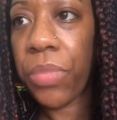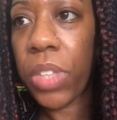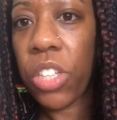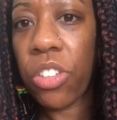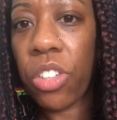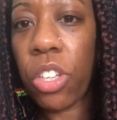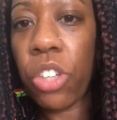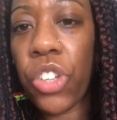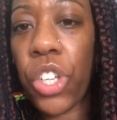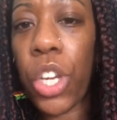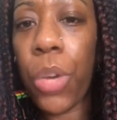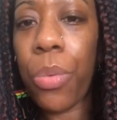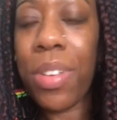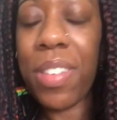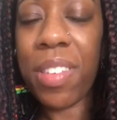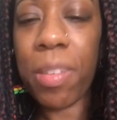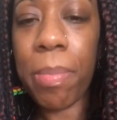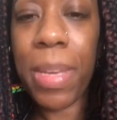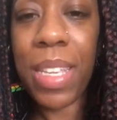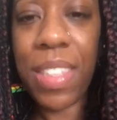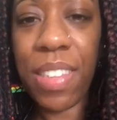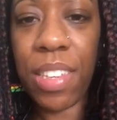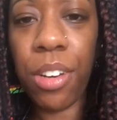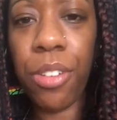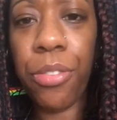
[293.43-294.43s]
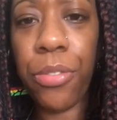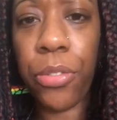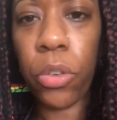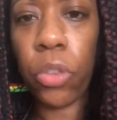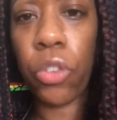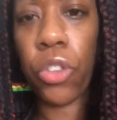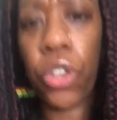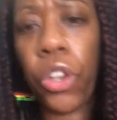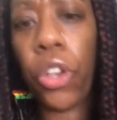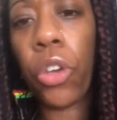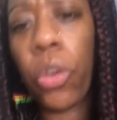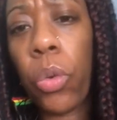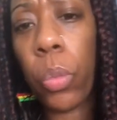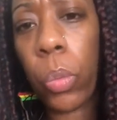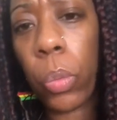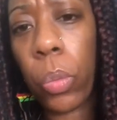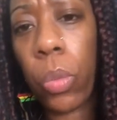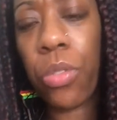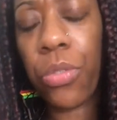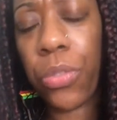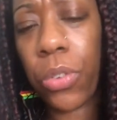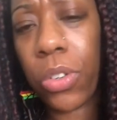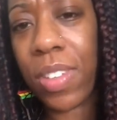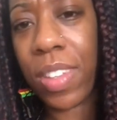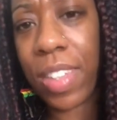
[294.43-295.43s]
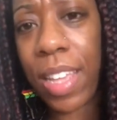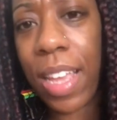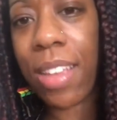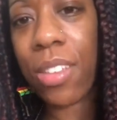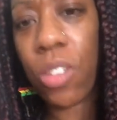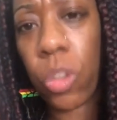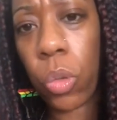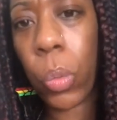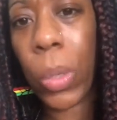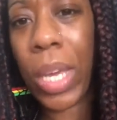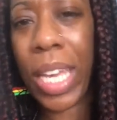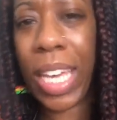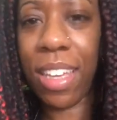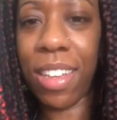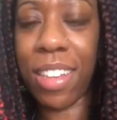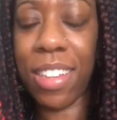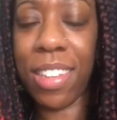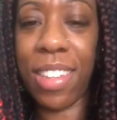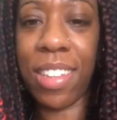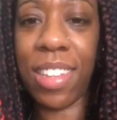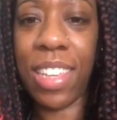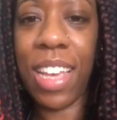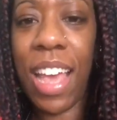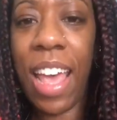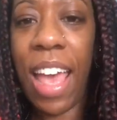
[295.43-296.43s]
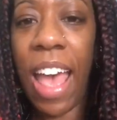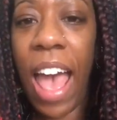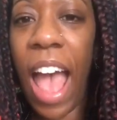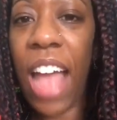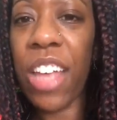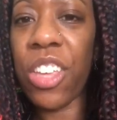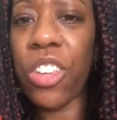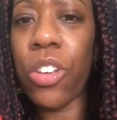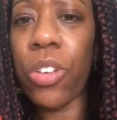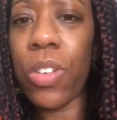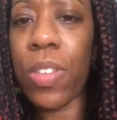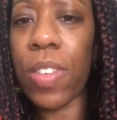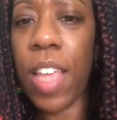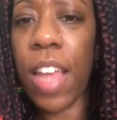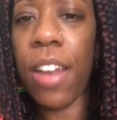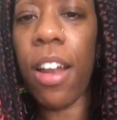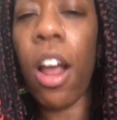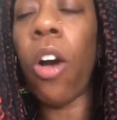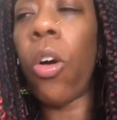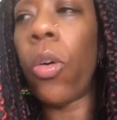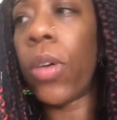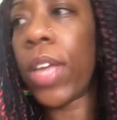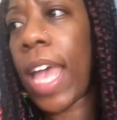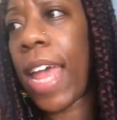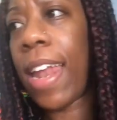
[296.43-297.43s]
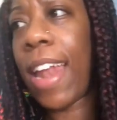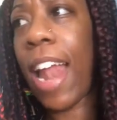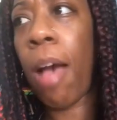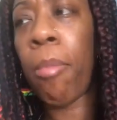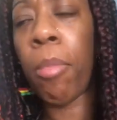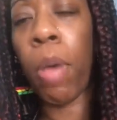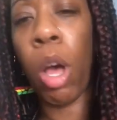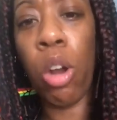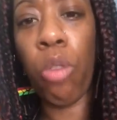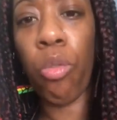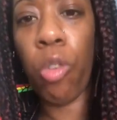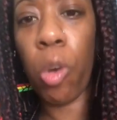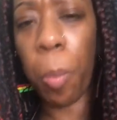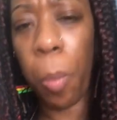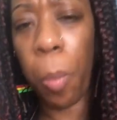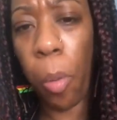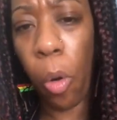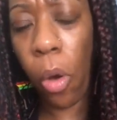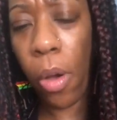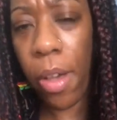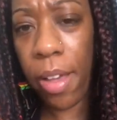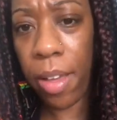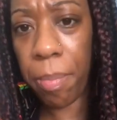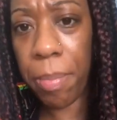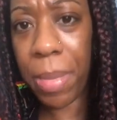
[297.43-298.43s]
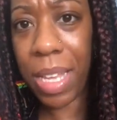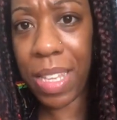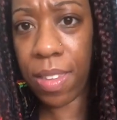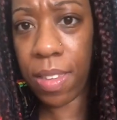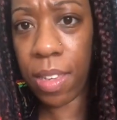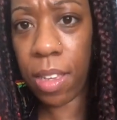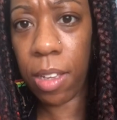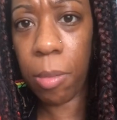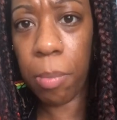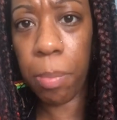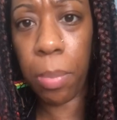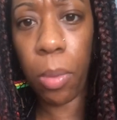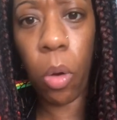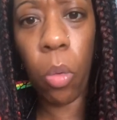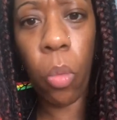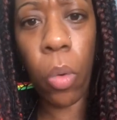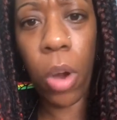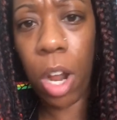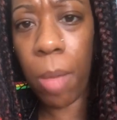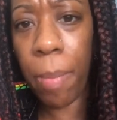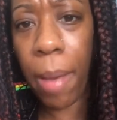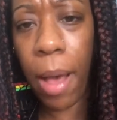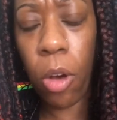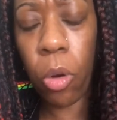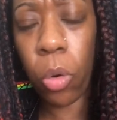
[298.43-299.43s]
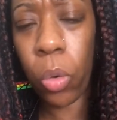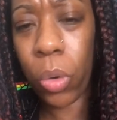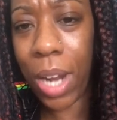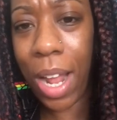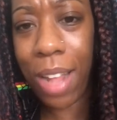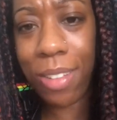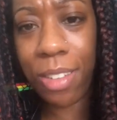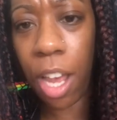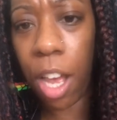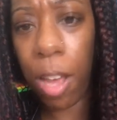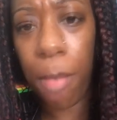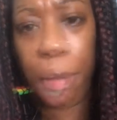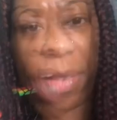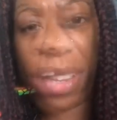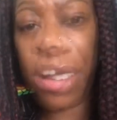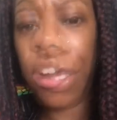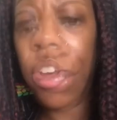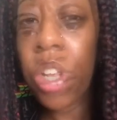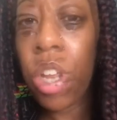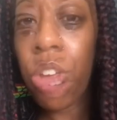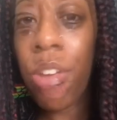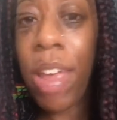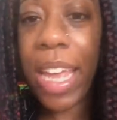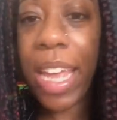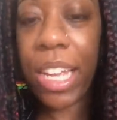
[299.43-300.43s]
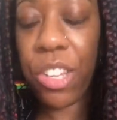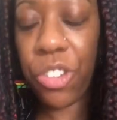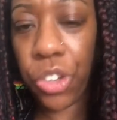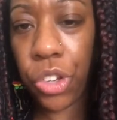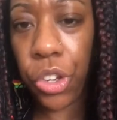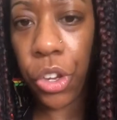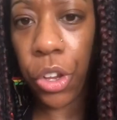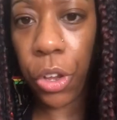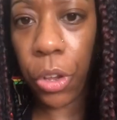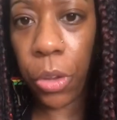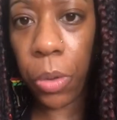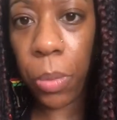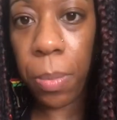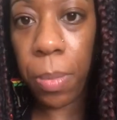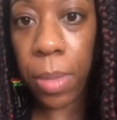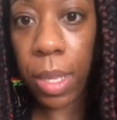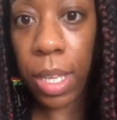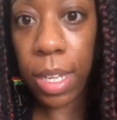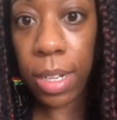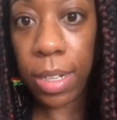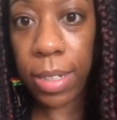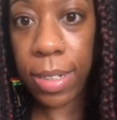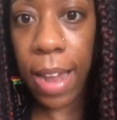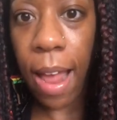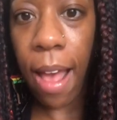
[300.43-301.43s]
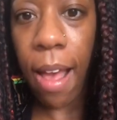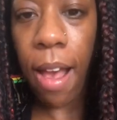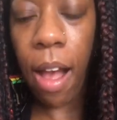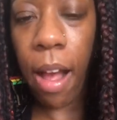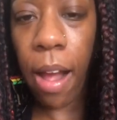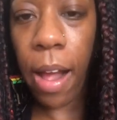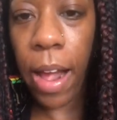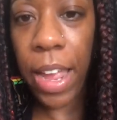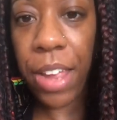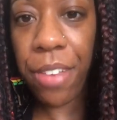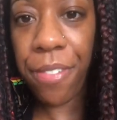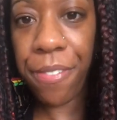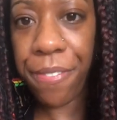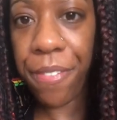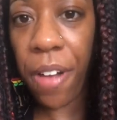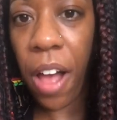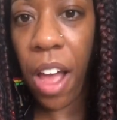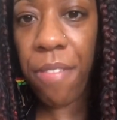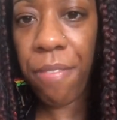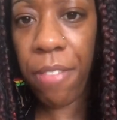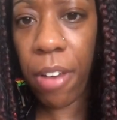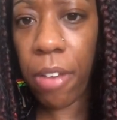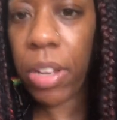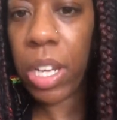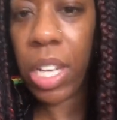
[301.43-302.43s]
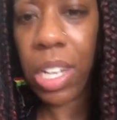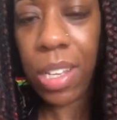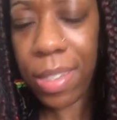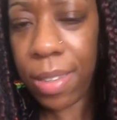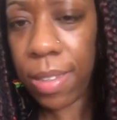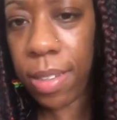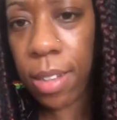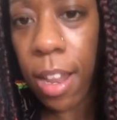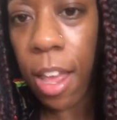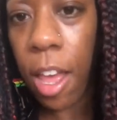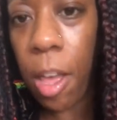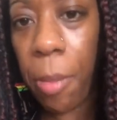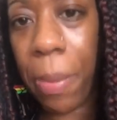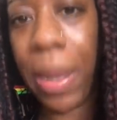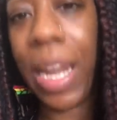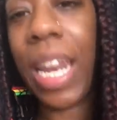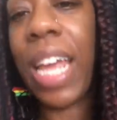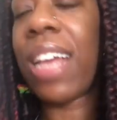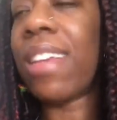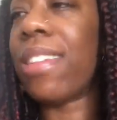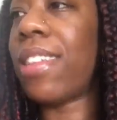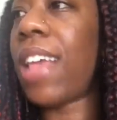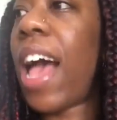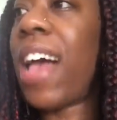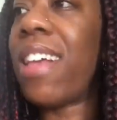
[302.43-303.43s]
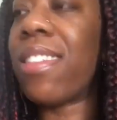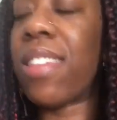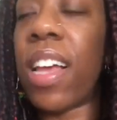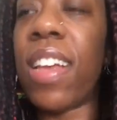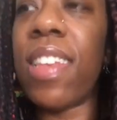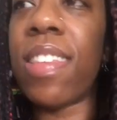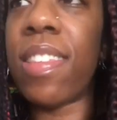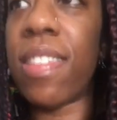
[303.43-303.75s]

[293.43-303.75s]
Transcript: So she was missing for 6 weeks, and you said, oh yeah, now I'm going to report her missing. But what about all that time before? Another issue that I find very disturbing is, as I